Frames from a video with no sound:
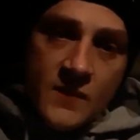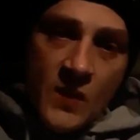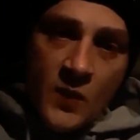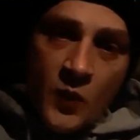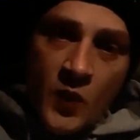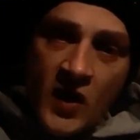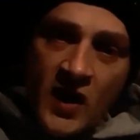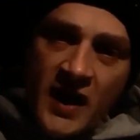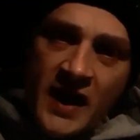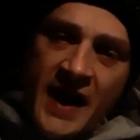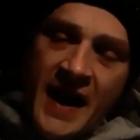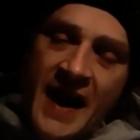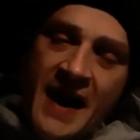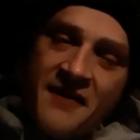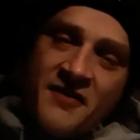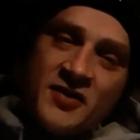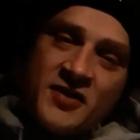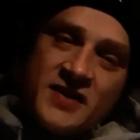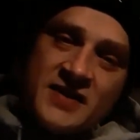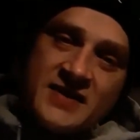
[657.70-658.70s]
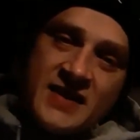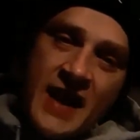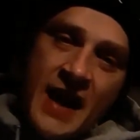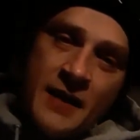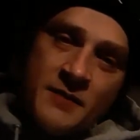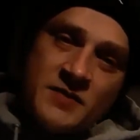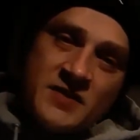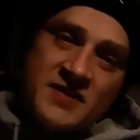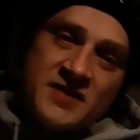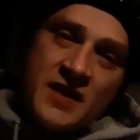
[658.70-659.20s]
We're gonna have a good
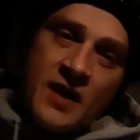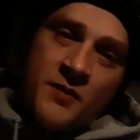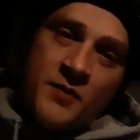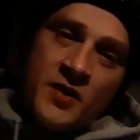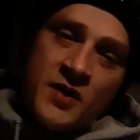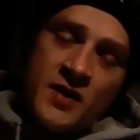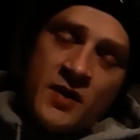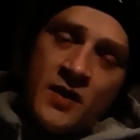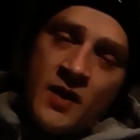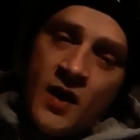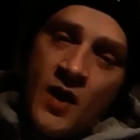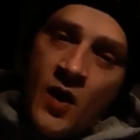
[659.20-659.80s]
time this summer.